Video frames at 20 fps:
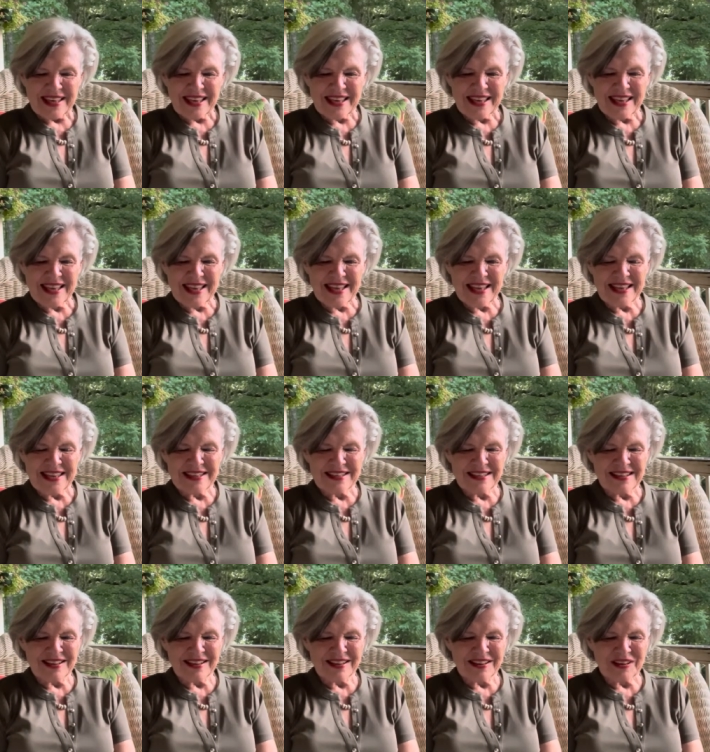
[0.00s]
In
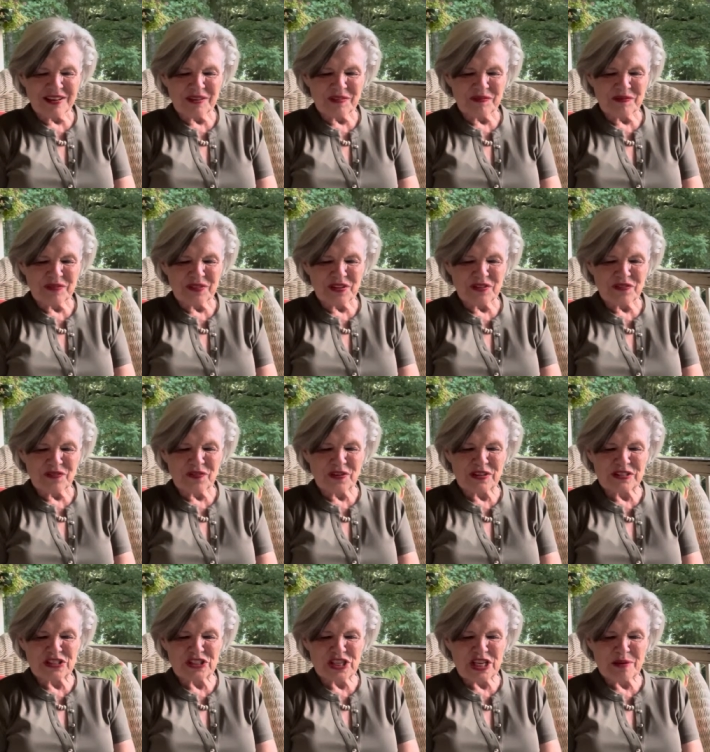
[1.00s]
uh, 1
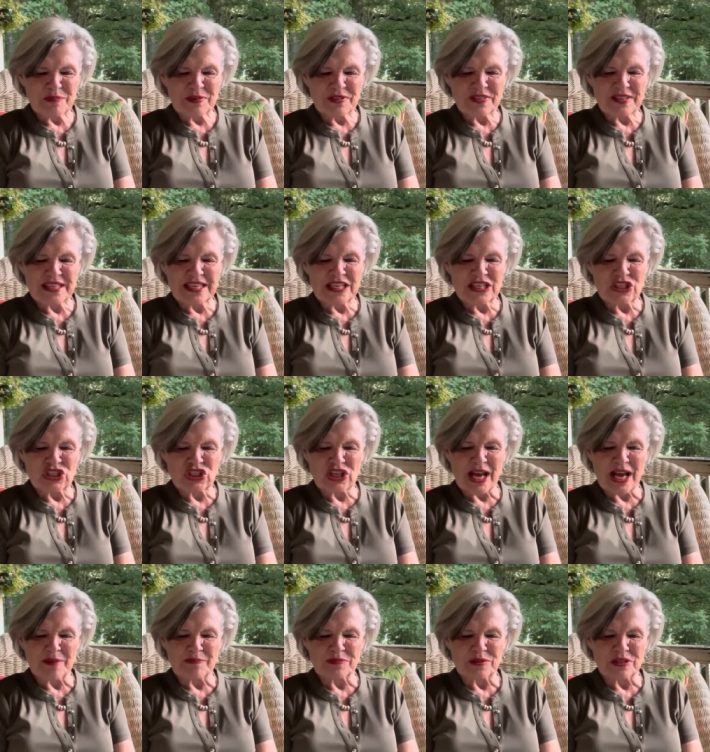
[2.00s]
Timothy
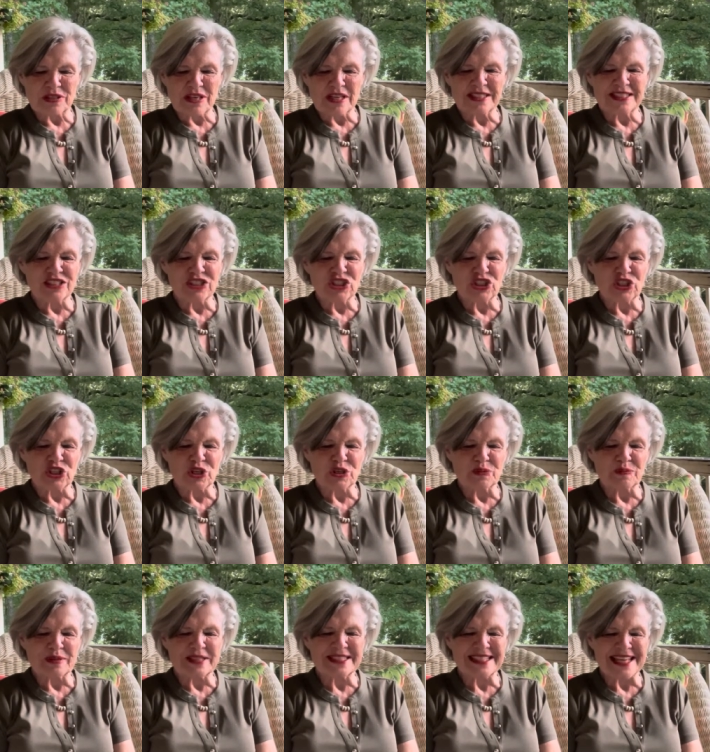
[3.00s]
chapter, excuse
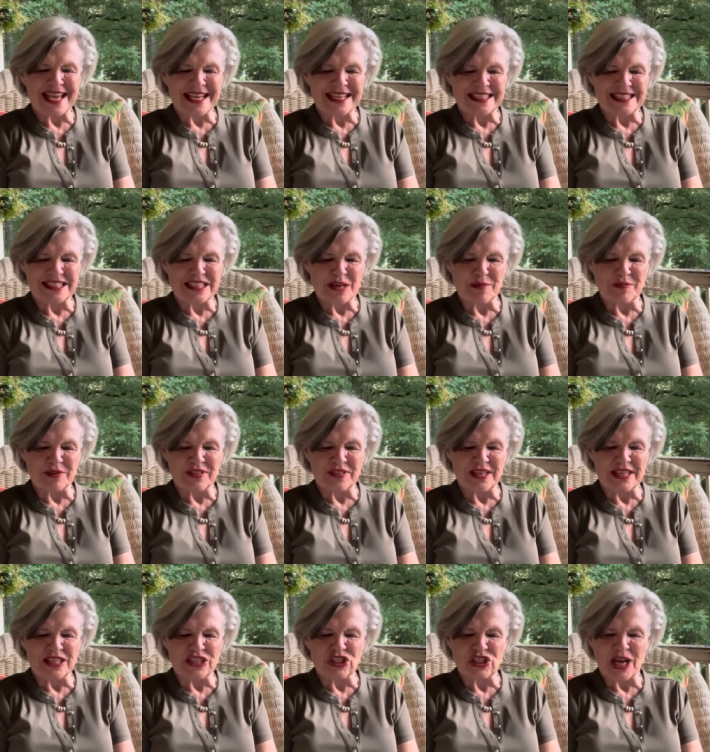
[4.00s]
me, Second
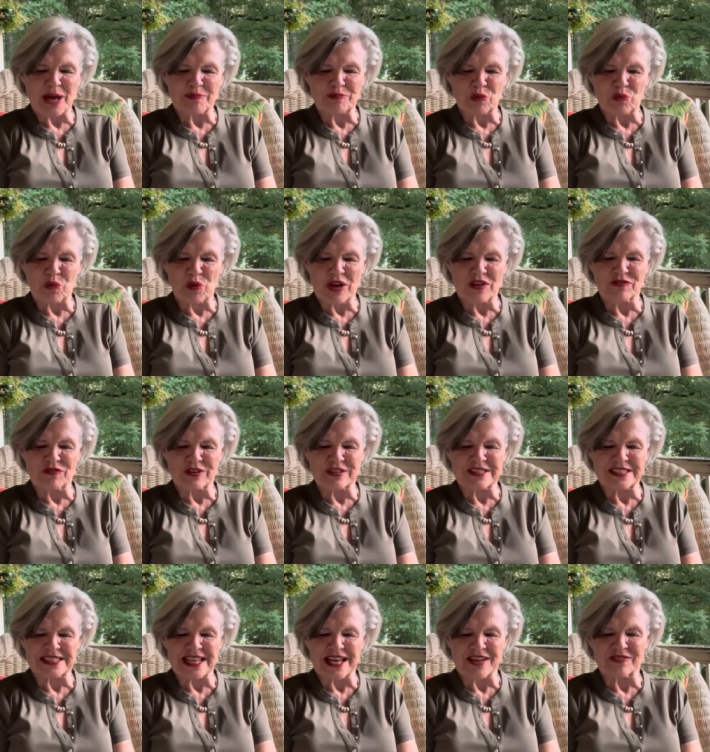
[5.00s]
Timothy chapter 1 verse
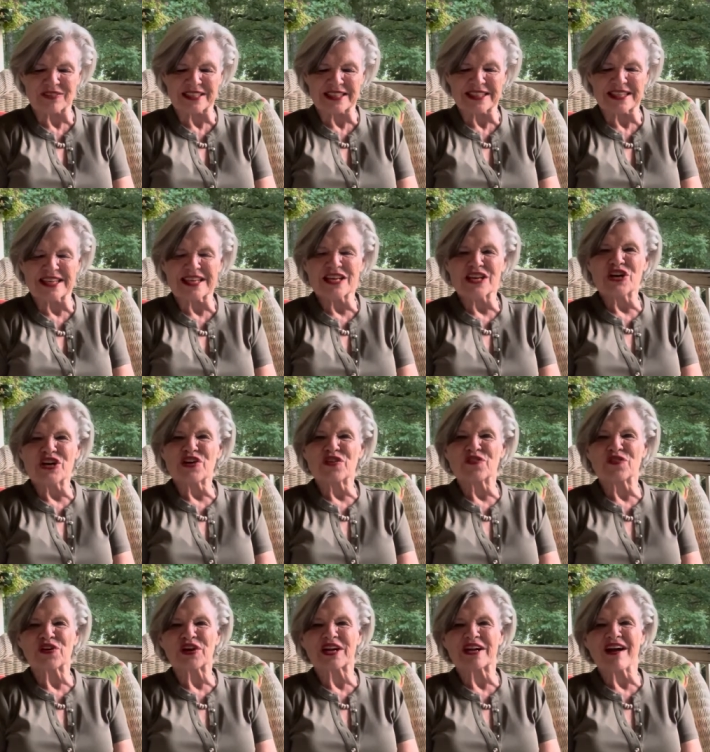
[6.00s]
7,
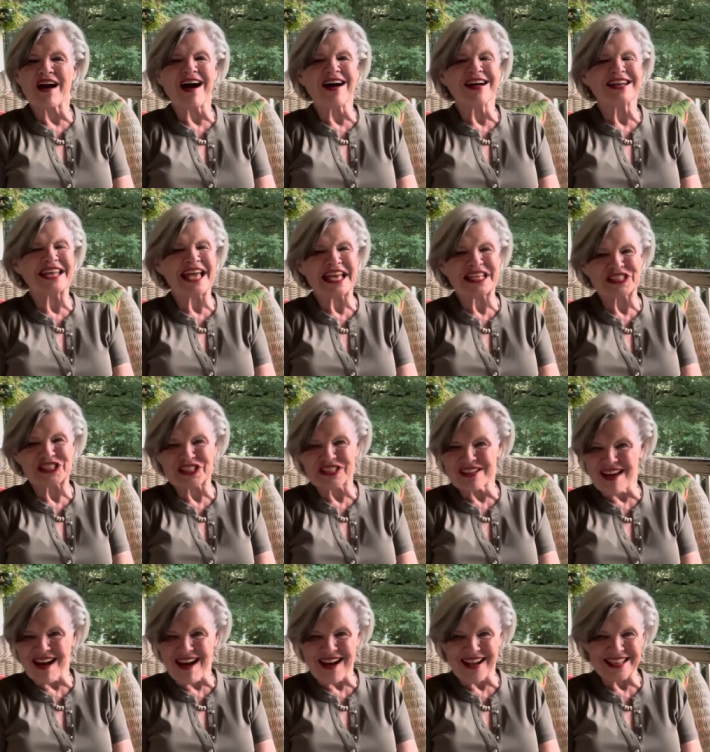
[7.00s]
for God has
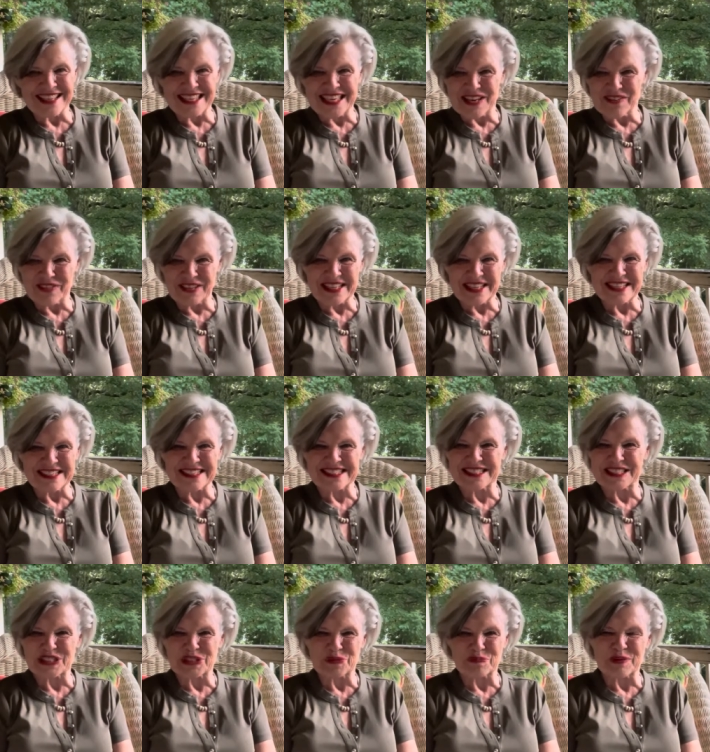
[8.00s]
not given us
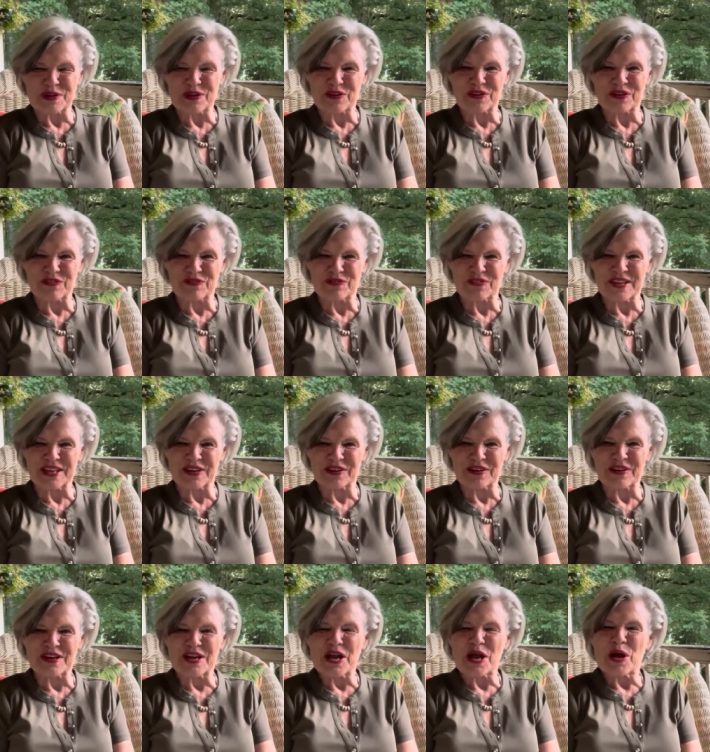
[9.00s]
the spirit of fear,
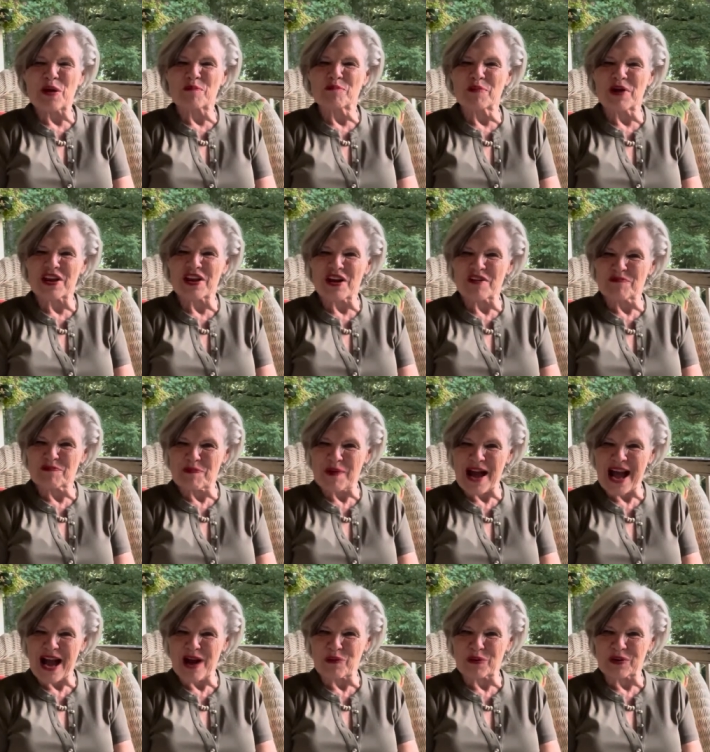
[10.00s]
but of
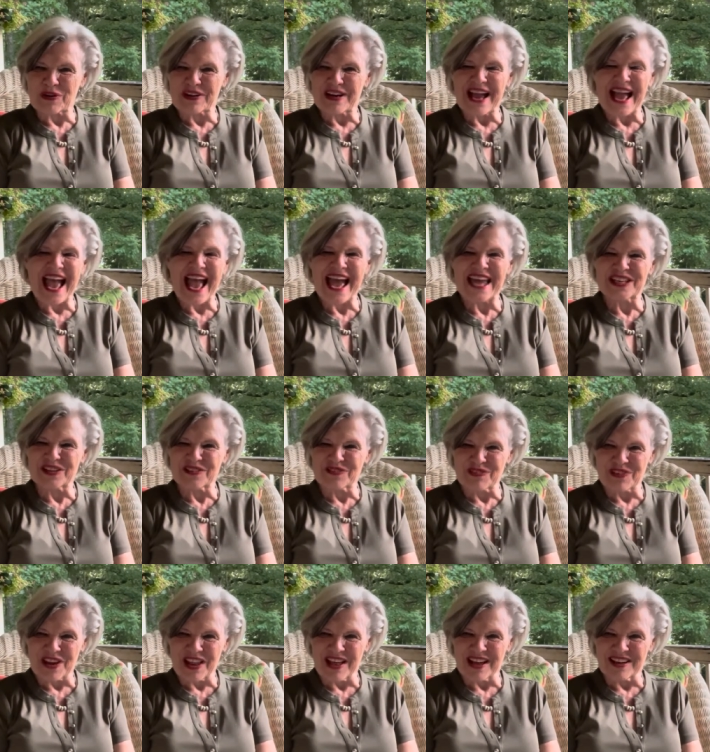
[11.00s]
power and of
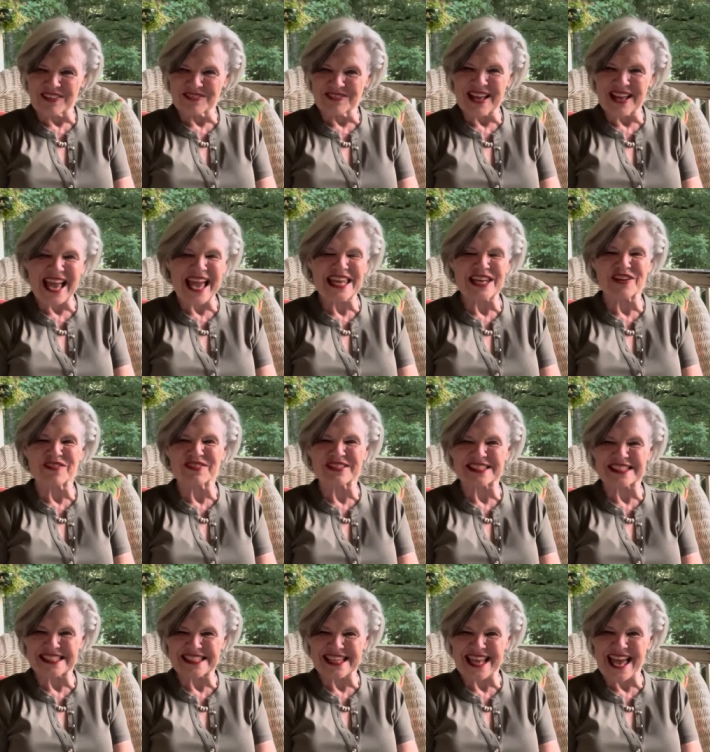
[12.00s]
love and of a
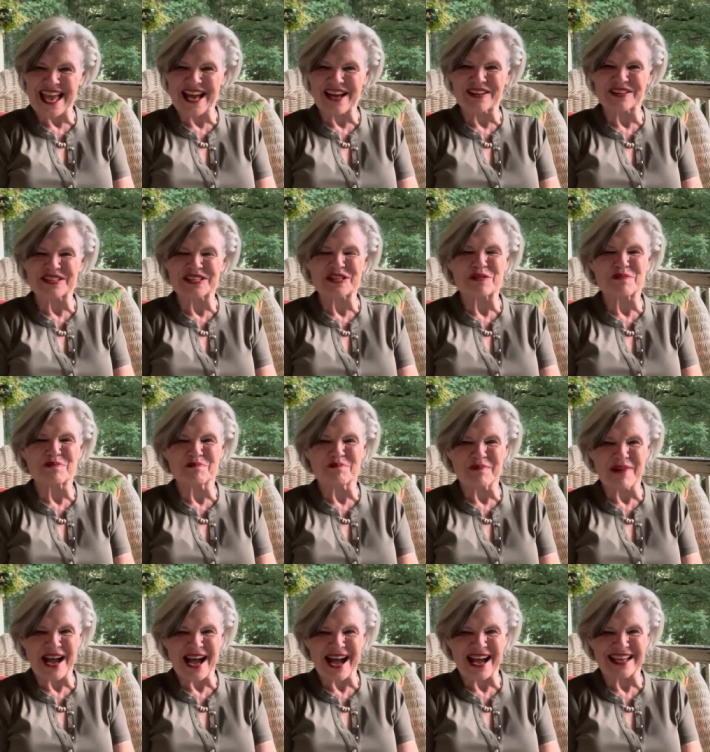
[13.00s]
sound
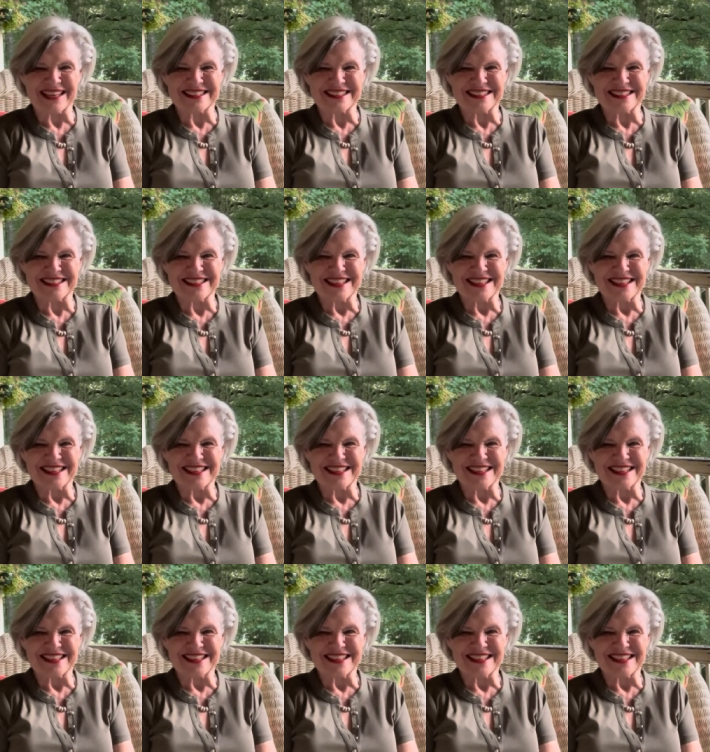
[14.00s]
mind.